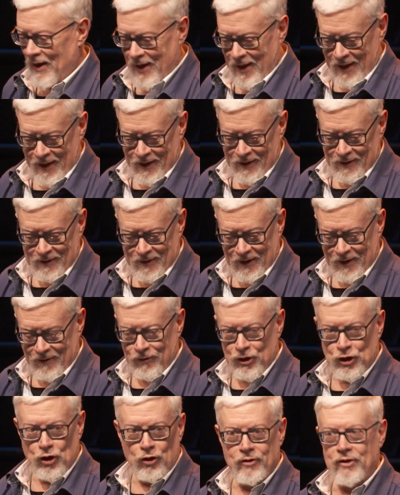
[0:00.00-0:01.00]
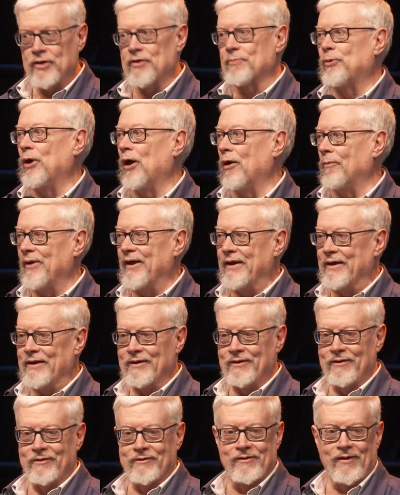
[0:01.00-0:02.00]
And we go to this prayer meeting,
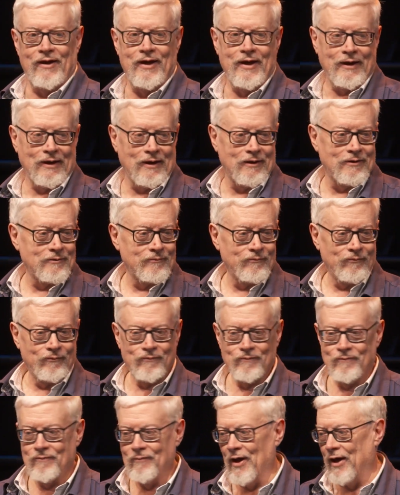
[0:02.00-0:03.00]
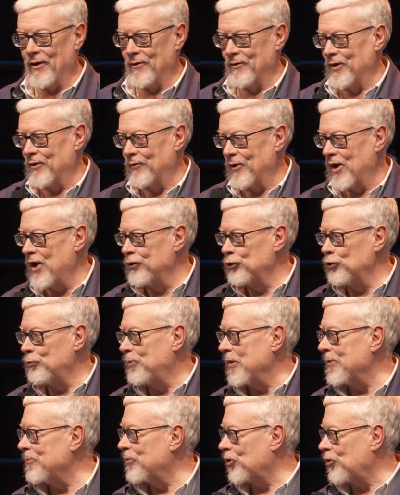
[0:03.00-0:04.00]
and there's like, I don't know, 100
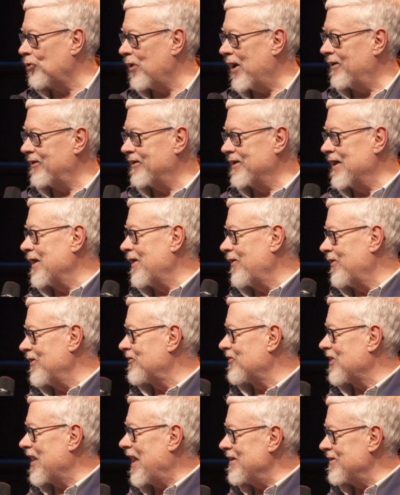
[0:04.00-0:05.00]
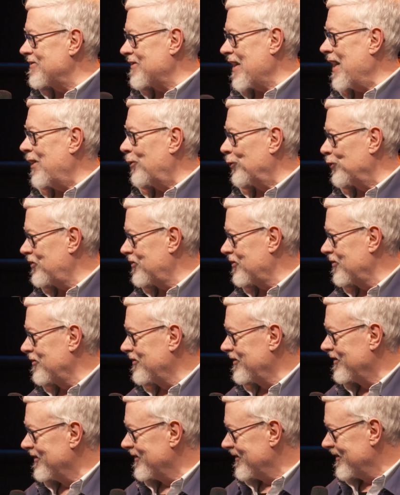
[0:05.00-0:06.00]
people crowded into this guy's house
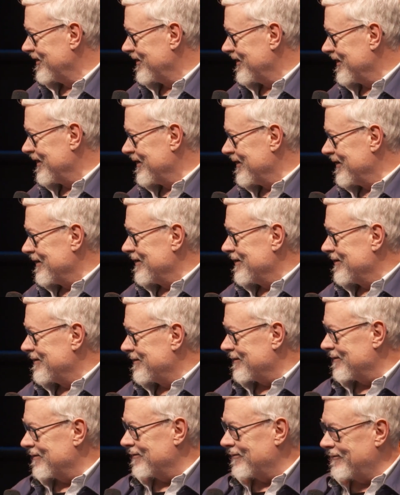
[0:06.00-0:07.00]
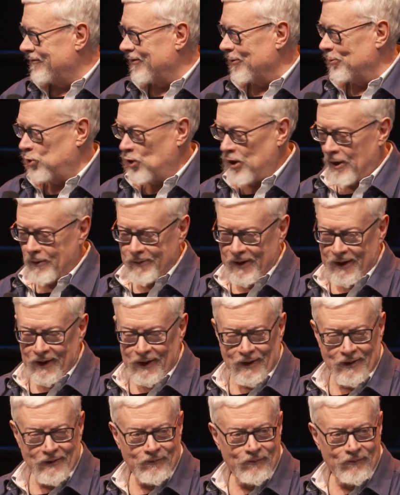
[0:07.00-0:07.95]
for prayer meeting.